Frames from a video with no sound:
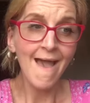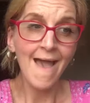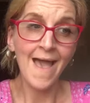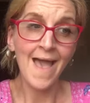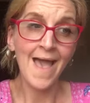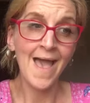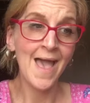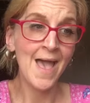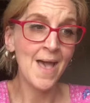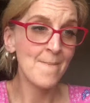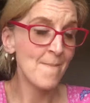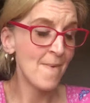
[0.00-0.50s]

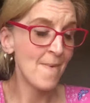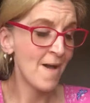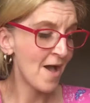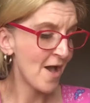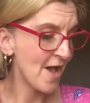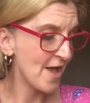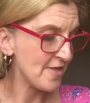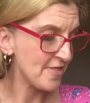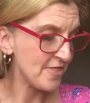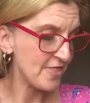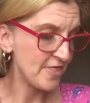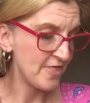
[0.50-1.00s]
am
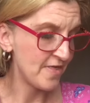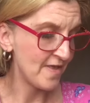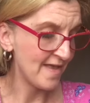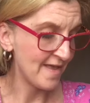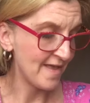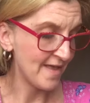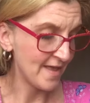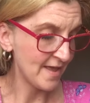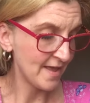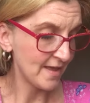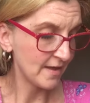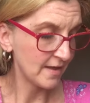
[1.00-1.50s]
I
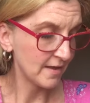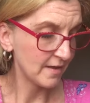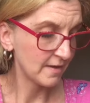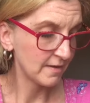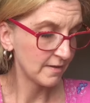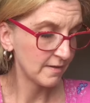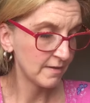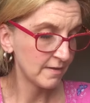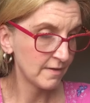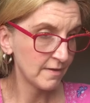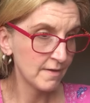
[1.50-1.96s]
thick?